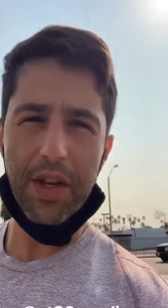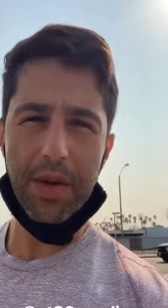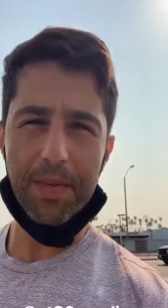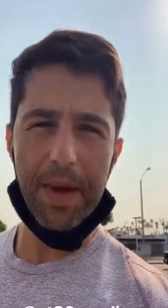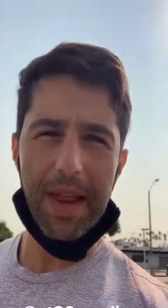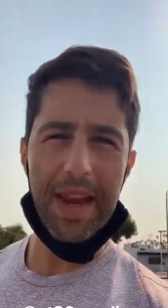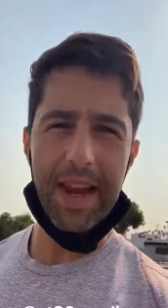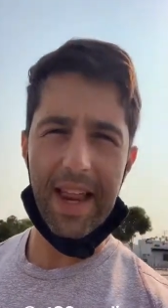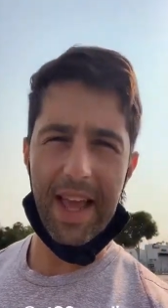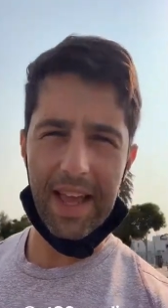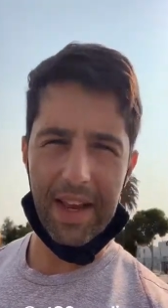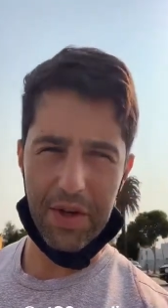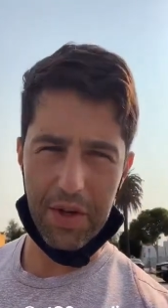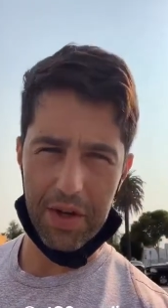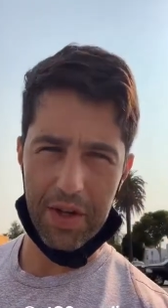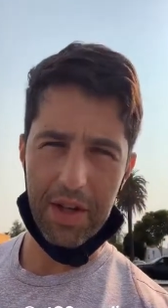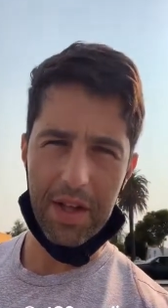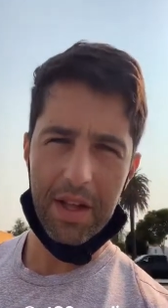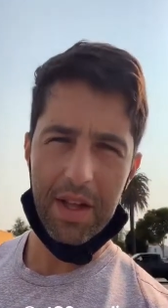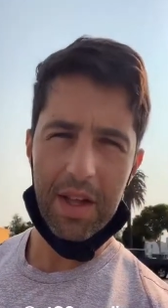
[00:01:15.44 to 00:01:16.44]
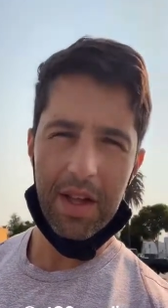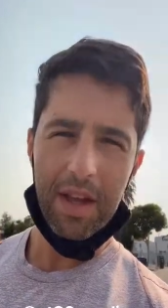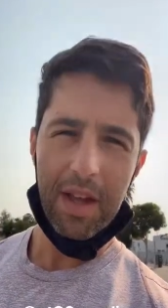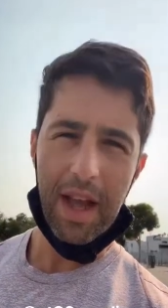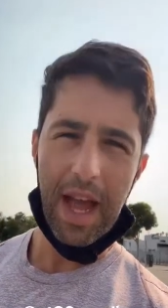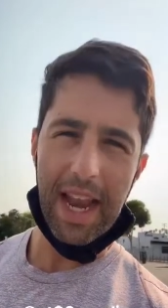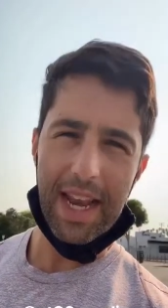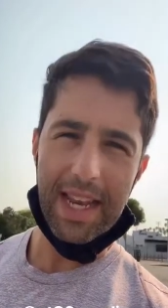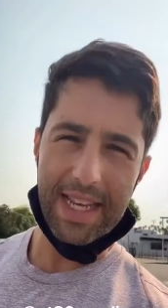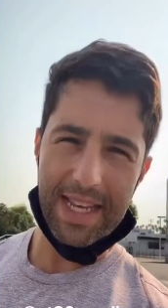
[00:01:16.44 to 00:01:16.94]
met an angel, and
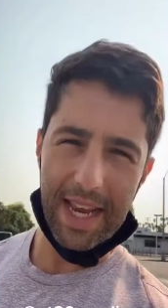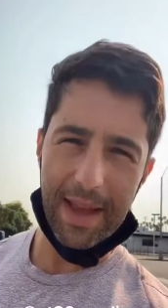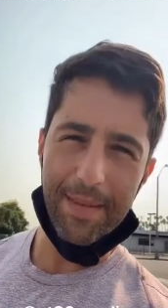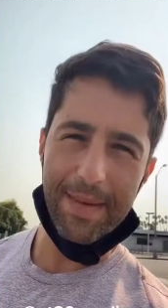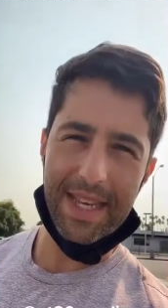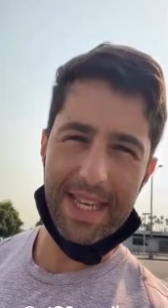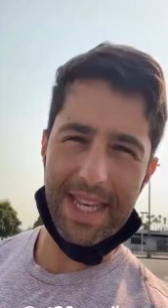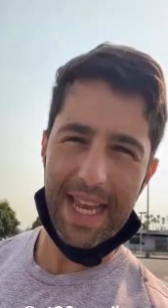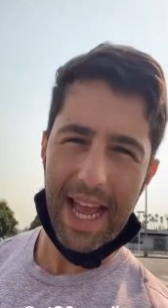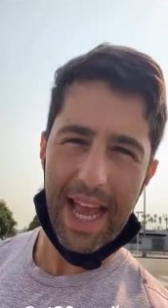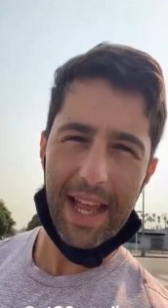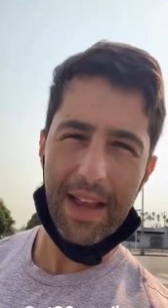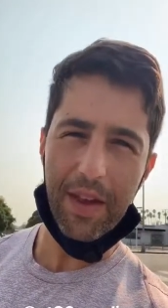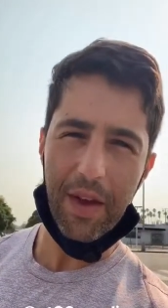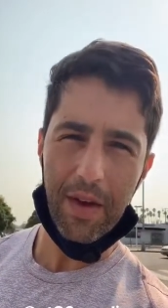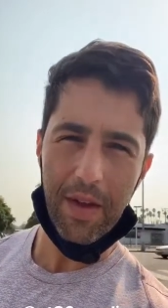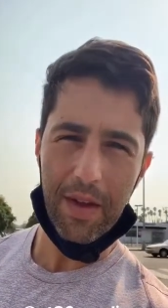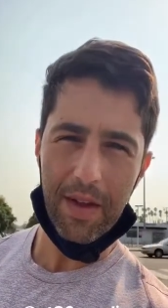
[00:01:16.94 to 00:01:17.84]
his name is Daniel.